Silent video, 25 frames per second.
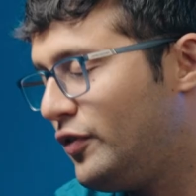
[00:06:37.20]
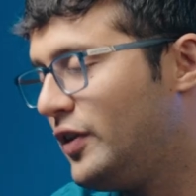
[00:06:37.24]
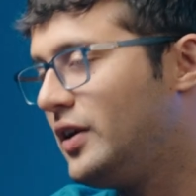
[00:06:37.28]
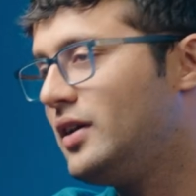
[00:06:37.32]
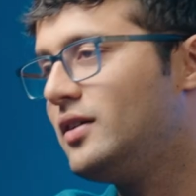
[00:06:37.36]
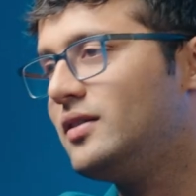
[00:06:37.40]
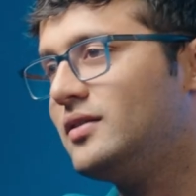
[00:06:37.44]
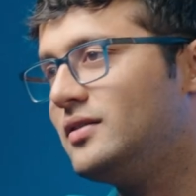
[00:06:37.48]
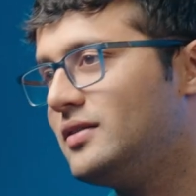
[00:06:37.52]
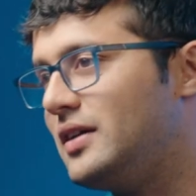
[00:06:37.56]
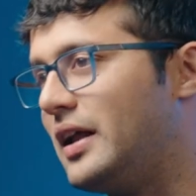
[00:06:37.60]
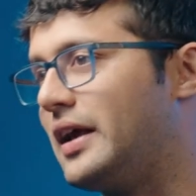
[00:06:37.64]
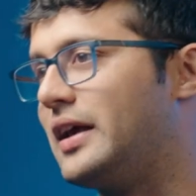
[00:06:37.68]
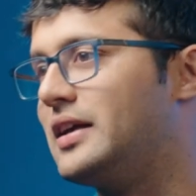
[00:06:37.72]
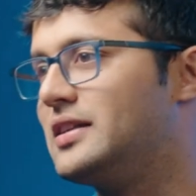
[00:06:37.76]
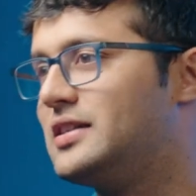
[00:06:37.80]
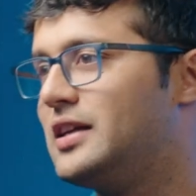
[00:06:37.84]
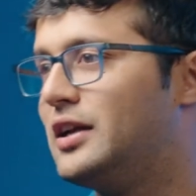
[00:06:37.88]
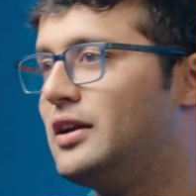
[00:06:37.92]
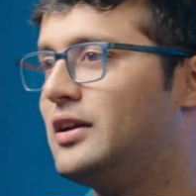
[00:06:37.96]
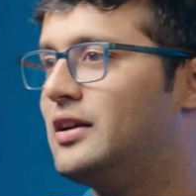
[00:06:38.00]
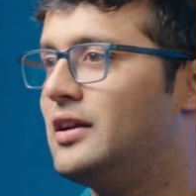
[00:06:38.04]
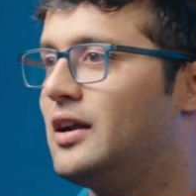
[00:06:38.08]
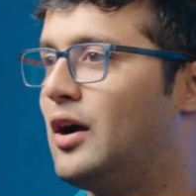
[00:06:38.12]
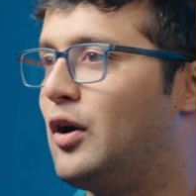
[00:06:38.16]
it. Like I
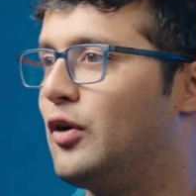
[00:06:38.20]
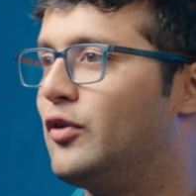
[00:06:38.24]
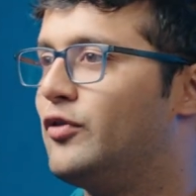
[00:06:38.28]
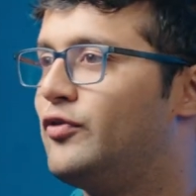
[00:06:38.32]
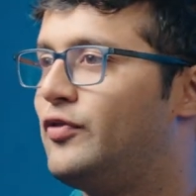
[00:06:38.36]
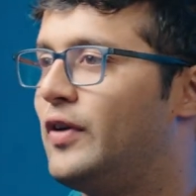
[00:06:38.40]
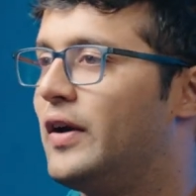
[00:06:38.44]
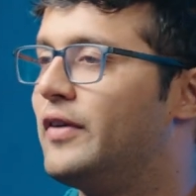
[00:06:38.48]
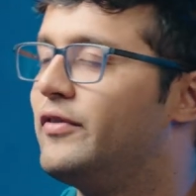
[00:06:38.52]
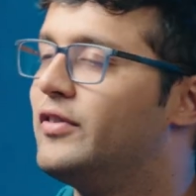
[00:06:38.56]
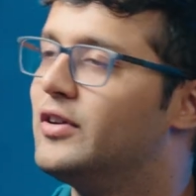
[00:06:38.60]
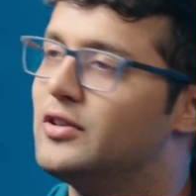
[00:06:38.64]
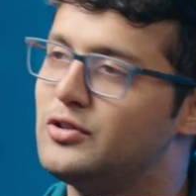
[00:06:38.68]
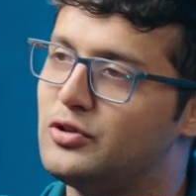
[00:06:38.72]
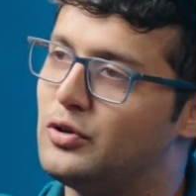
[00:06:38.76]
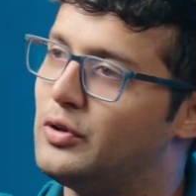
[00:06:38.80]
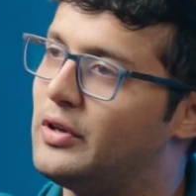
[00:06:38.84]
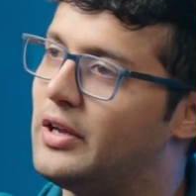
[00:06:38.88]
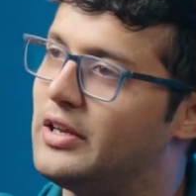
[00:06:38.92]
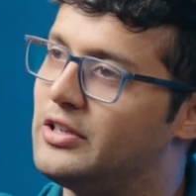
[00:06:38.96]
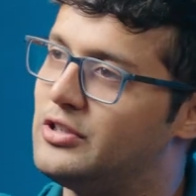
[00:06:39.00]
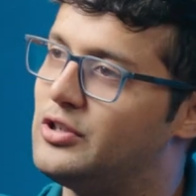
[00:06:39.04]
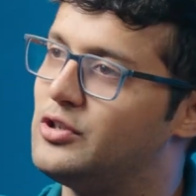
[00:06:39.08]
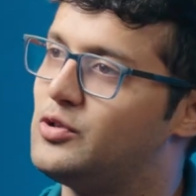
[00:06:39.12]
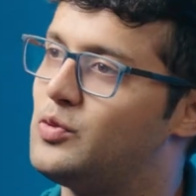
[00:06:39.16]
said, out of 5 years, you'll
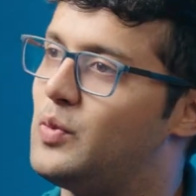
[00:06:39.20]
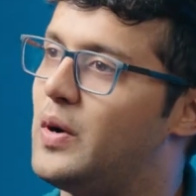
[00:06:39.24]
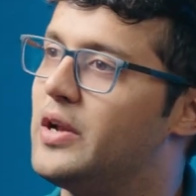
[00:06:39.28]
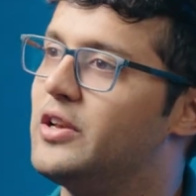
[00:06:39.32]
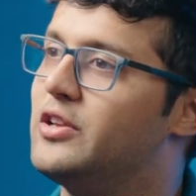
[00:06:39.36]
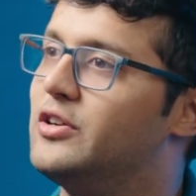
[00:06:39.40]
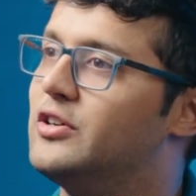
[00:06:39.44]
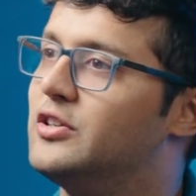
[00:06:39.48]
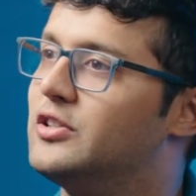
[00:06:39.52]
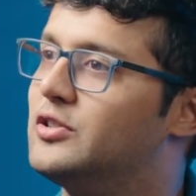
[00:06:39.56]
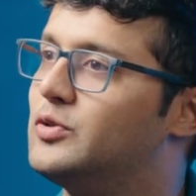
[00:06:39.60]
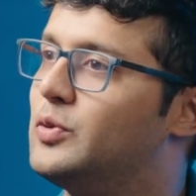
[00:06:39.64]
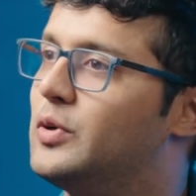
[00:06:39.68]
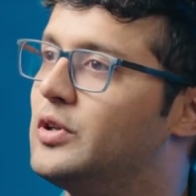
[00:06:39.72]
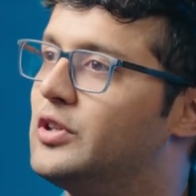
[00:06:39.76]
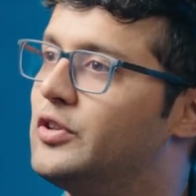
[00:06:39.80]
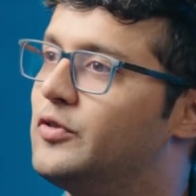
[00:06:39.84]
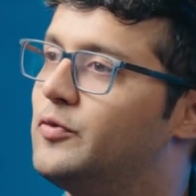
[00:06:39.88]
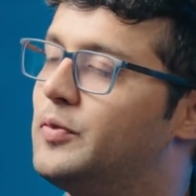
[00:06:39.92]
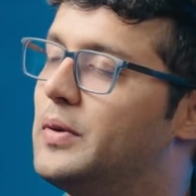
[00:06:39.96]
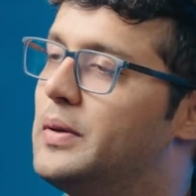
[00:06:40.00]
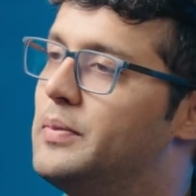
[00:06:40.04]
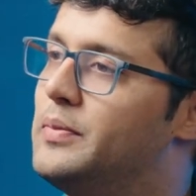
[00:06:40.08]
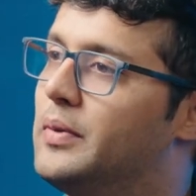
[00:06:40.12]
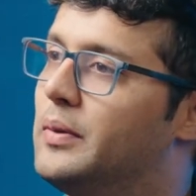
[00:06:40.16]
get just 1 year's worth
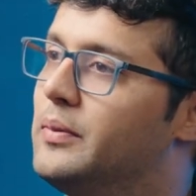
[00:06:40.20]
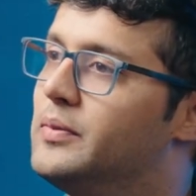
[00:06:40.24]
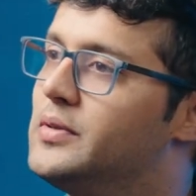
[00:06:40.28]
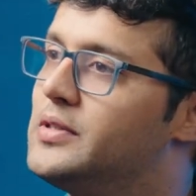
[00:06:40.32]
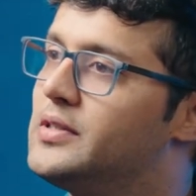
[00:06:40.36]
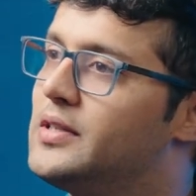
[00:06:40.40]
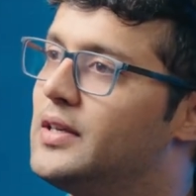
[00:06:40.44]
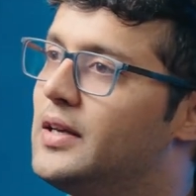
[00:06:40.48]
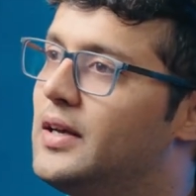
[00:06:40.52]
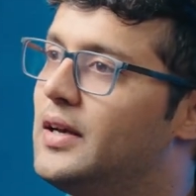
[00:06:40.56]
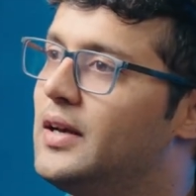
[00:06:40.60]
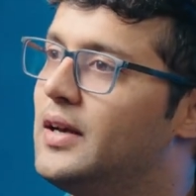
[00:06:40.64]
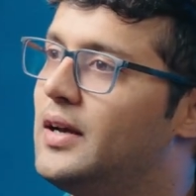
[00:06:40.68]
of premiums.